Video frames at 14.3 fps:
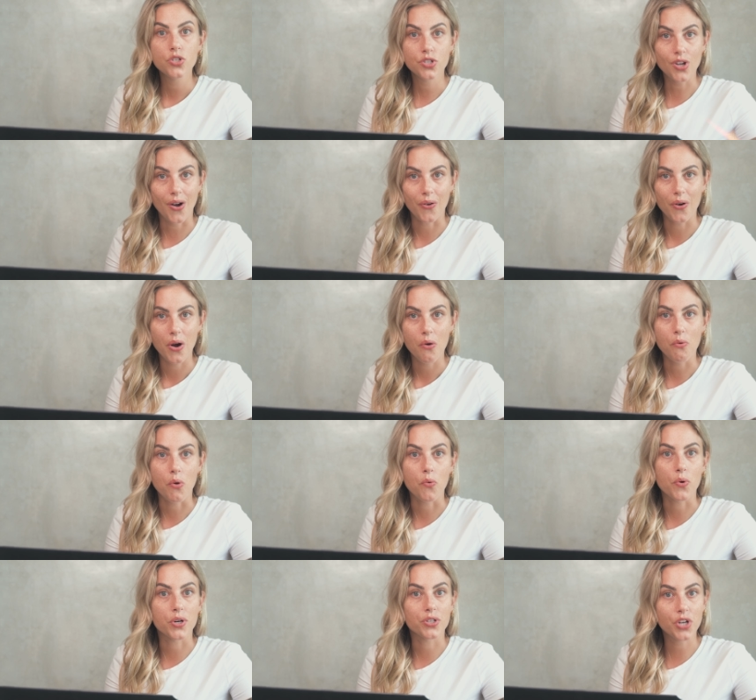So
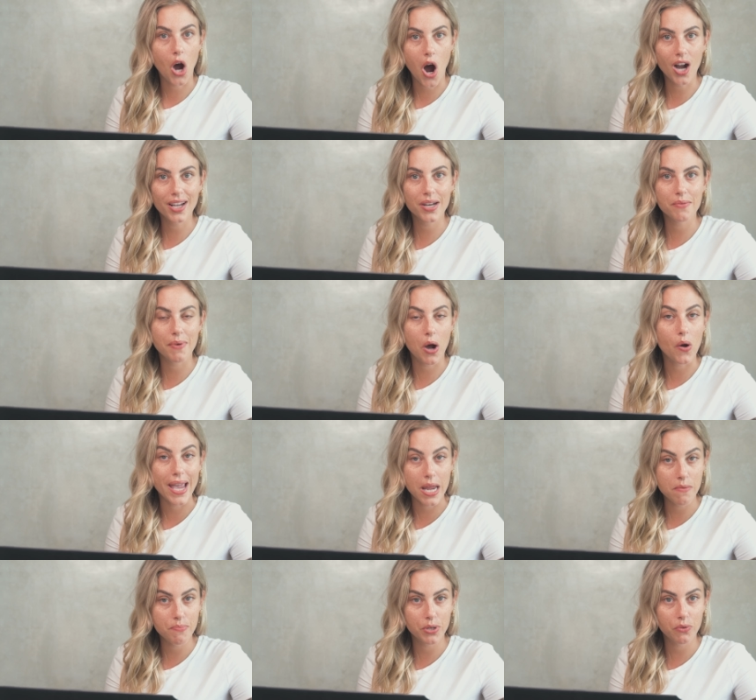when we're talking about
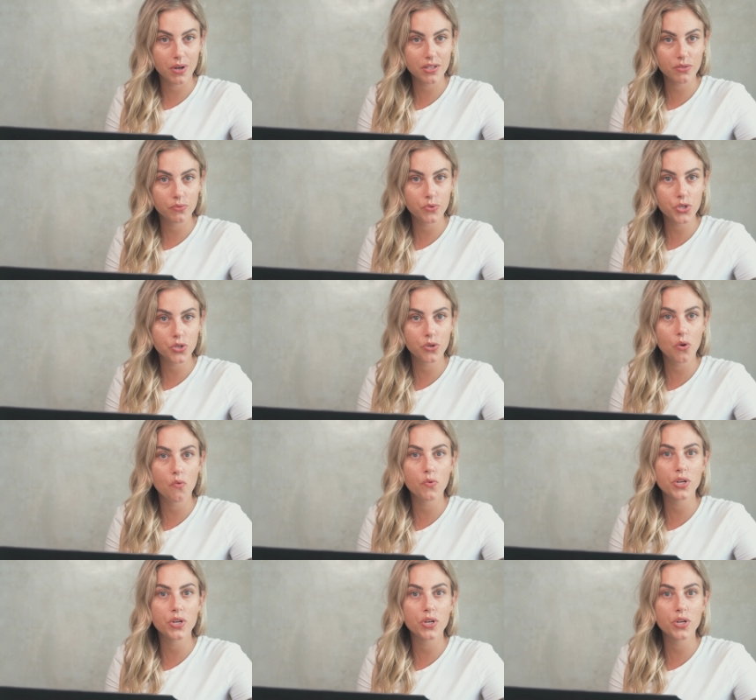input resolution,